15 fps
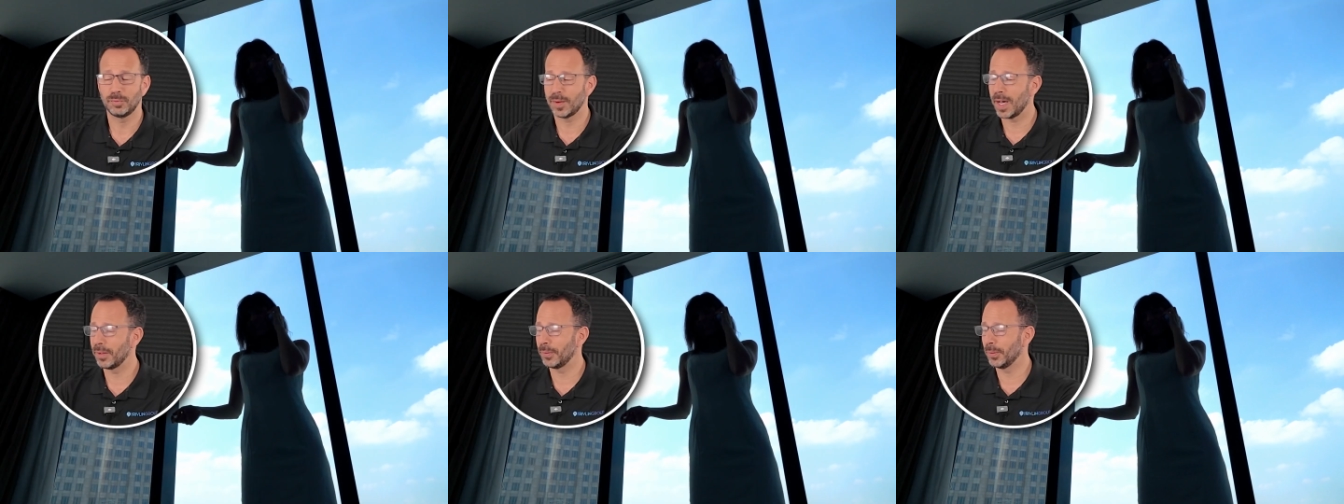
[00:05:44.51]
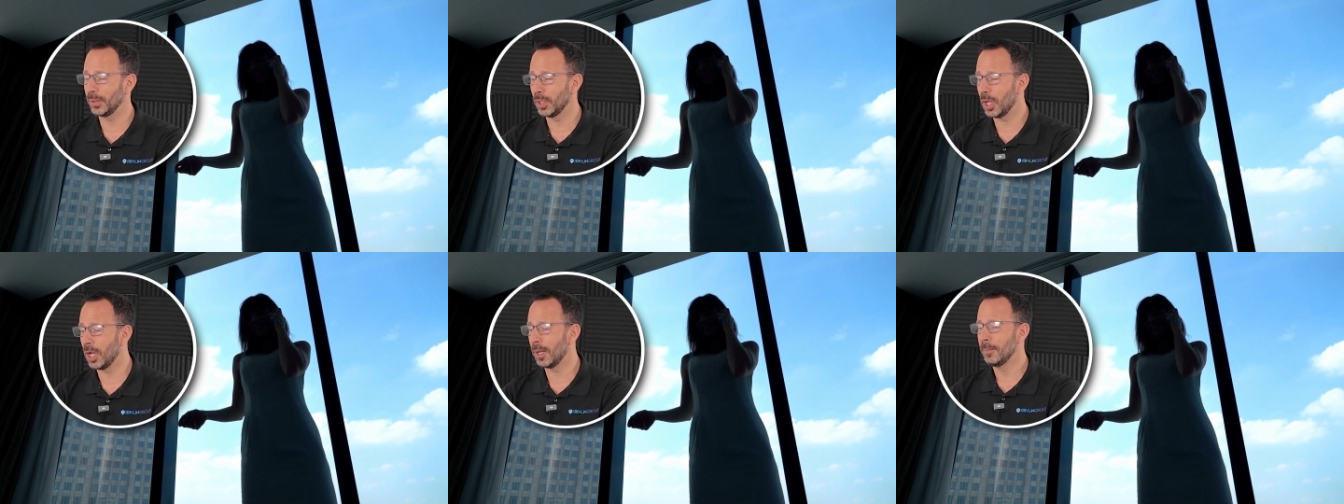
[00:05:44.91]
the
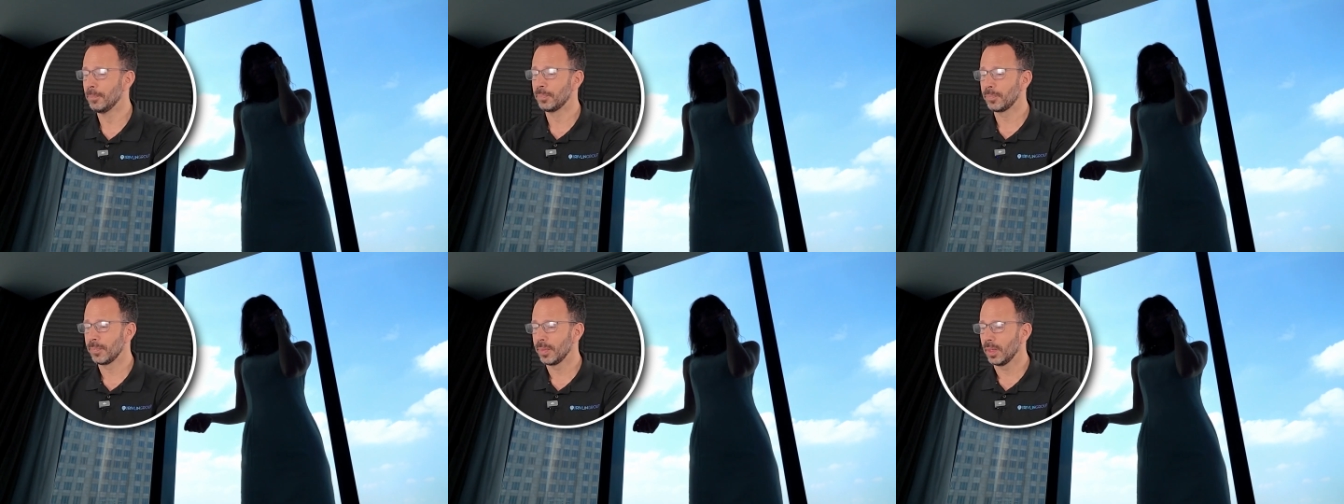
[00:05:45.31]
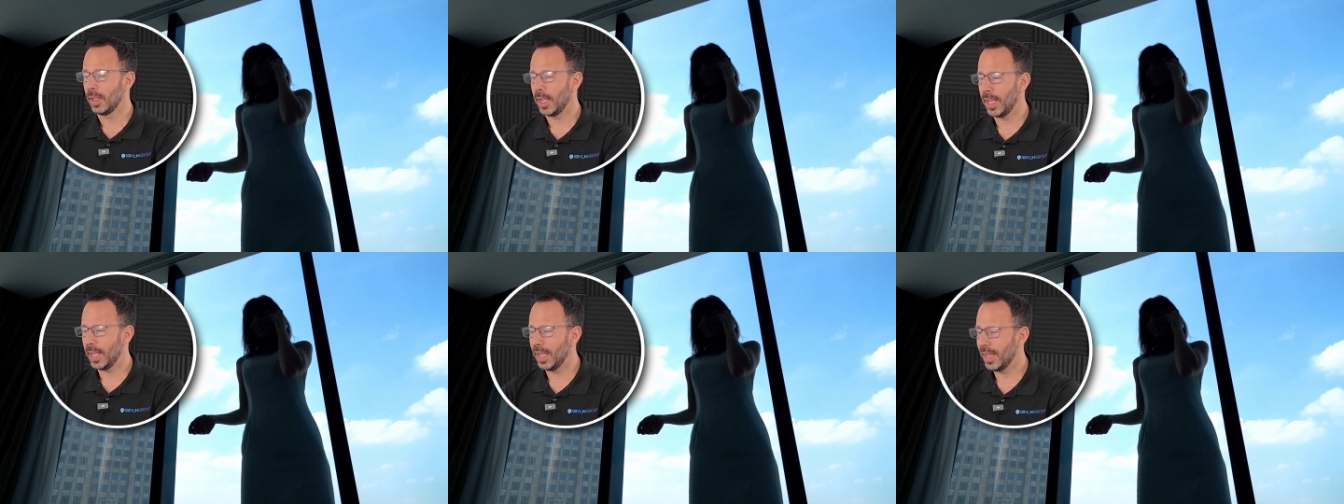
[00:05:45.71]
father-in-law,
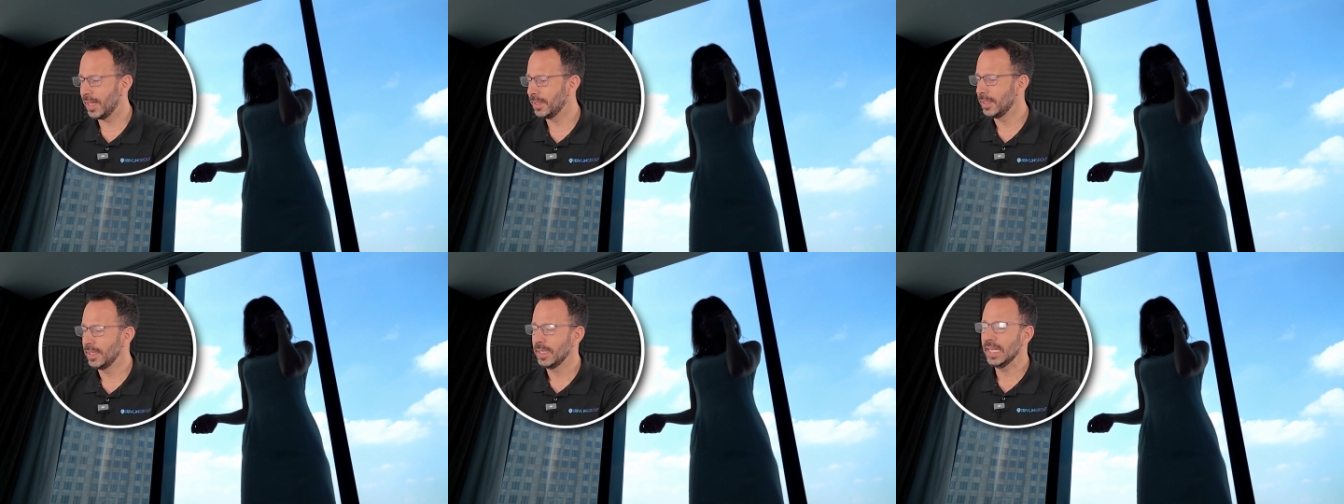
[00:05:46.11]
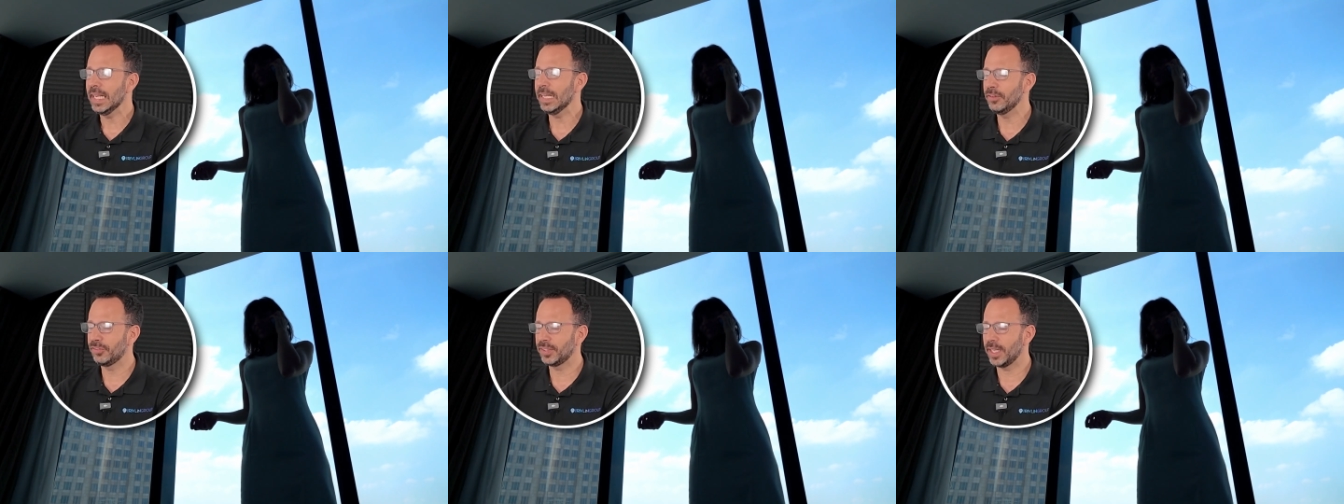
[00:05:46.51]
and
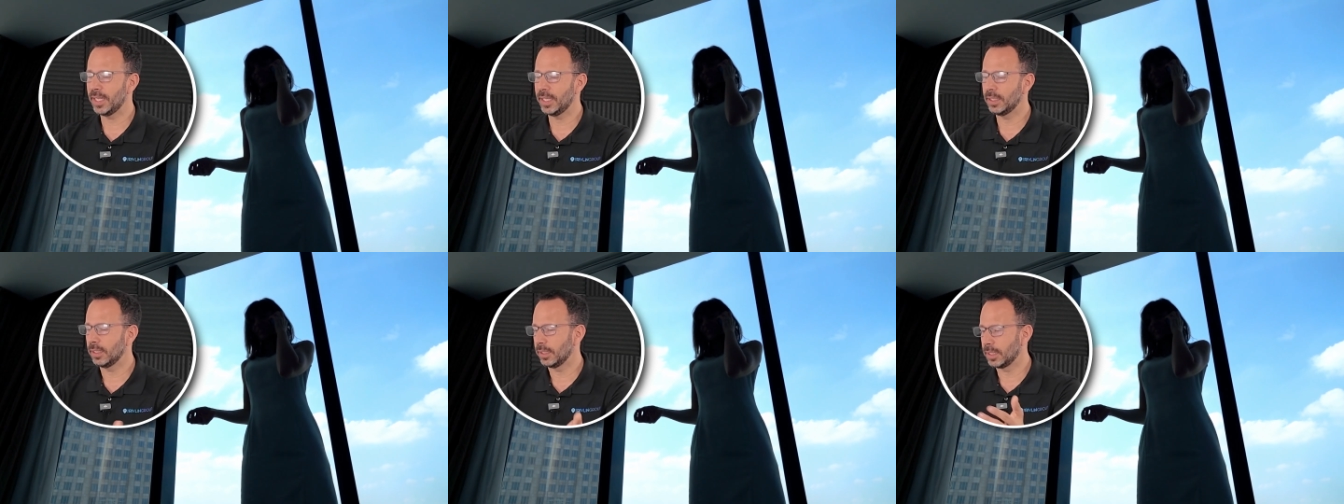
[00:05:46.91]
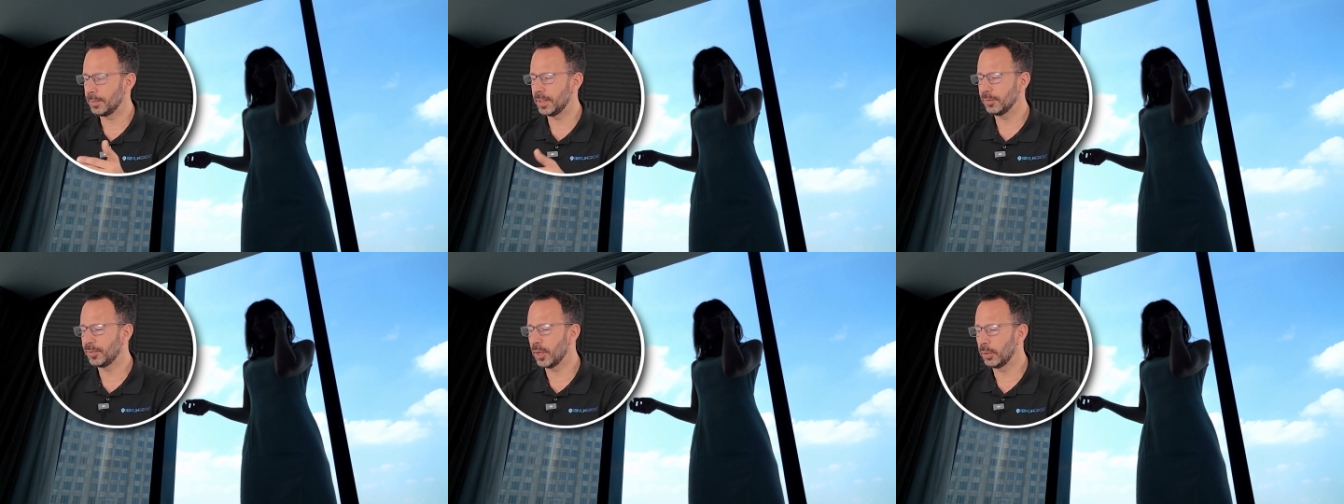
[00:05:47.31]
he's saying,
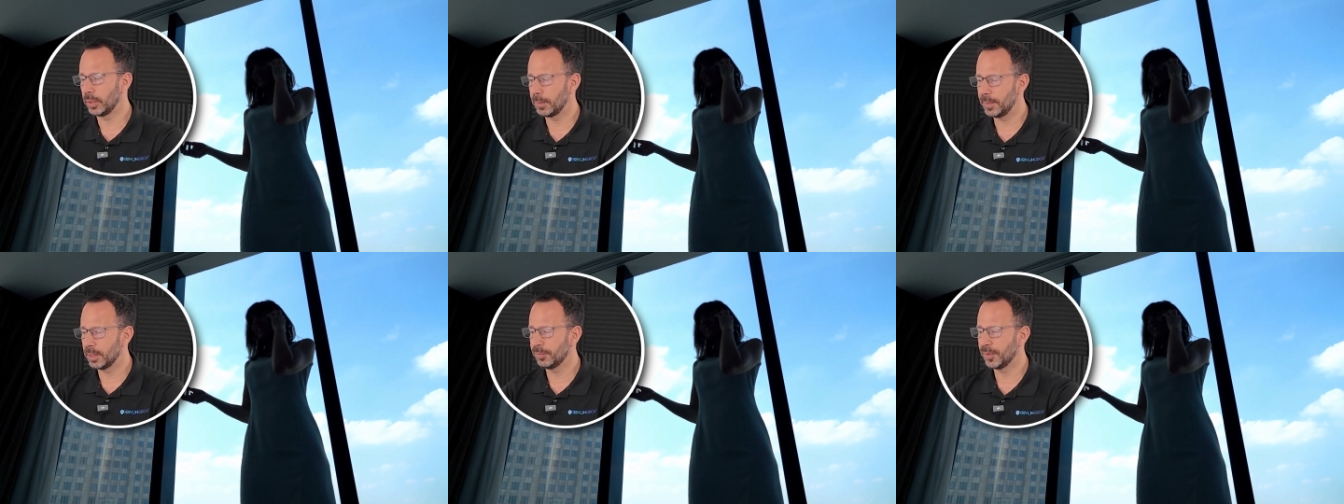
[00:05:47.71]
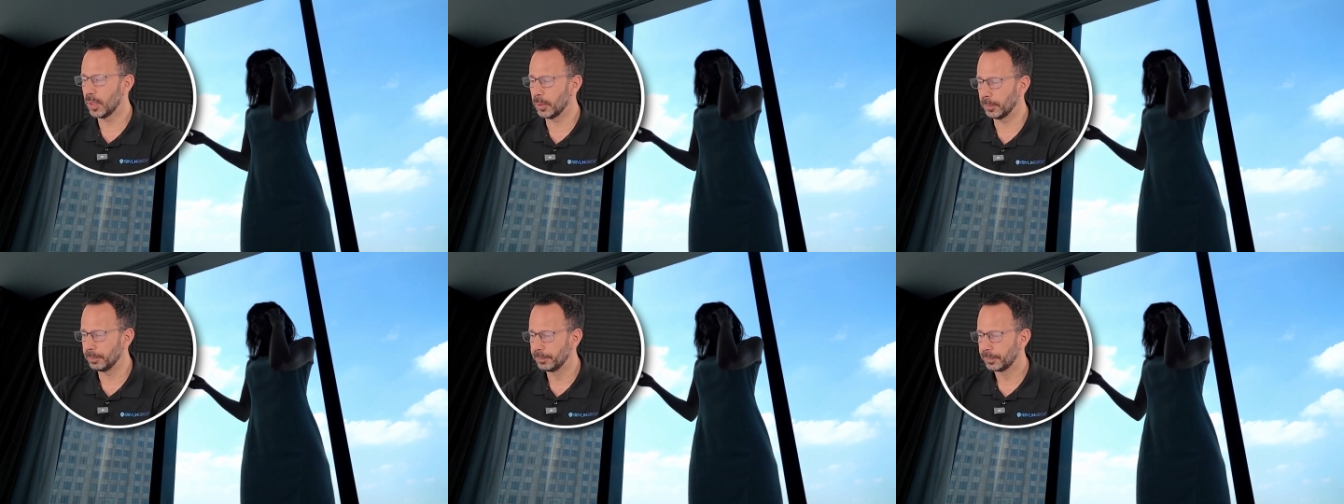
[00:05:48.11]
give me the phone, give me the
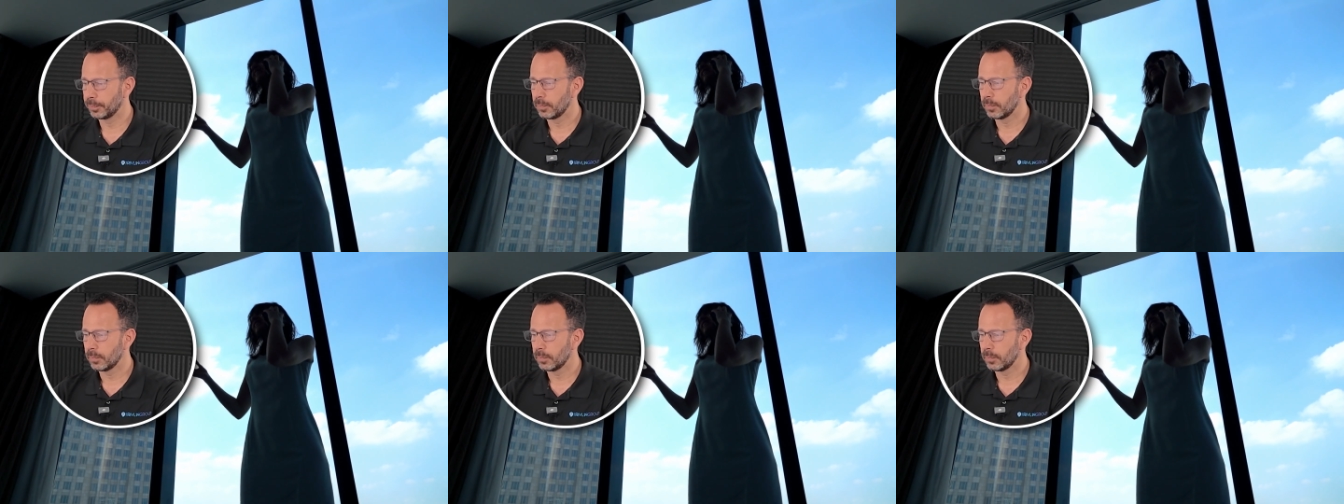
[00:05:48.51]
phone.